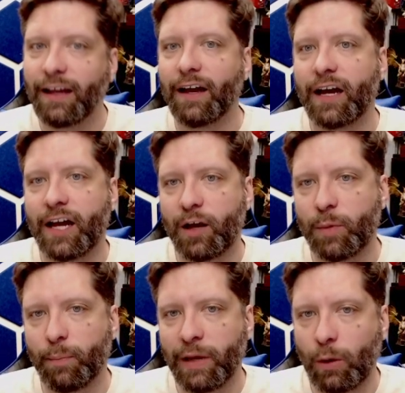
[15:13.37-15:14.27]

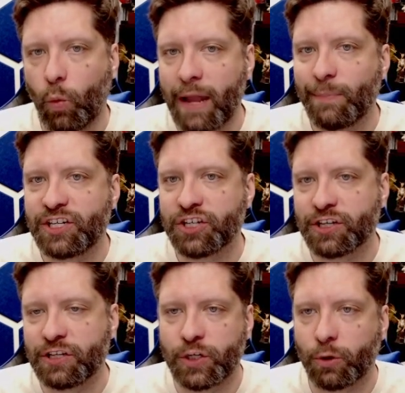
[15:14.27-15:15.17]
But white
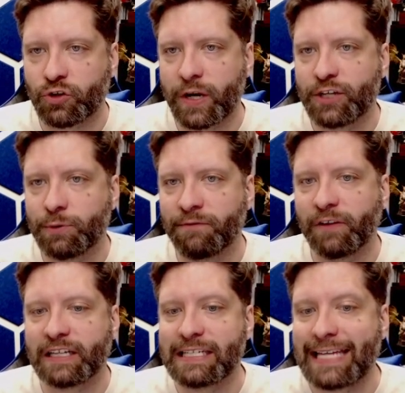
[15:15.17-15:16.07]
magicians who are trying to
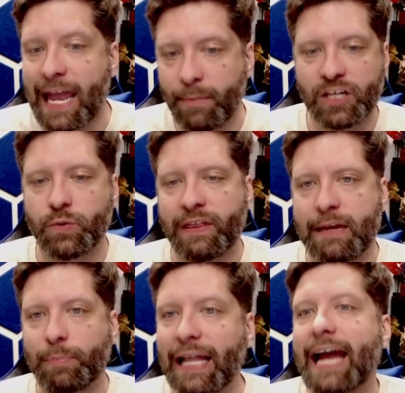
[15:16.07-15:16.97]
inflict damage with a
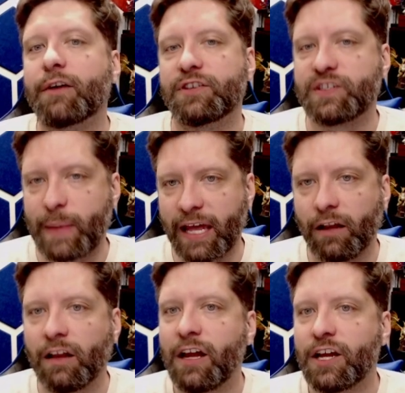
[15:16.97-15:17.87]
black
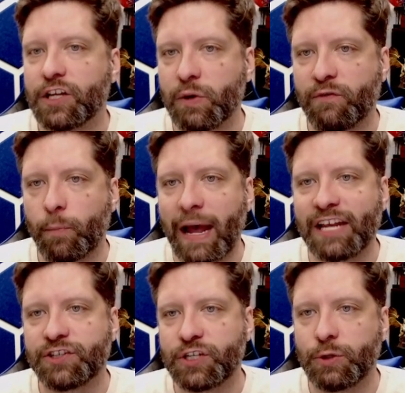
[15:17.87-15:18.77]
spell, you have a
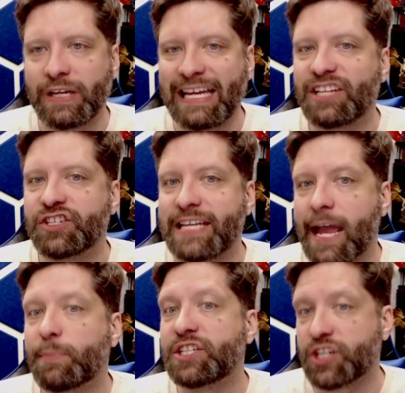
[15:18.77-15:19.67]
-2 to each
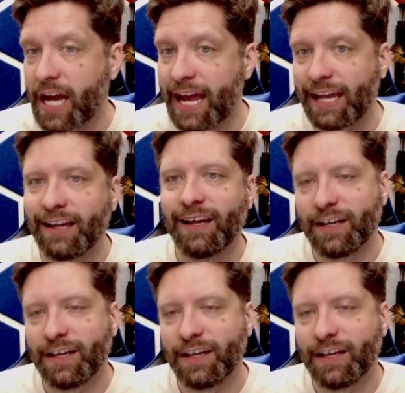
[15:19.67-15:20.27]
damage die.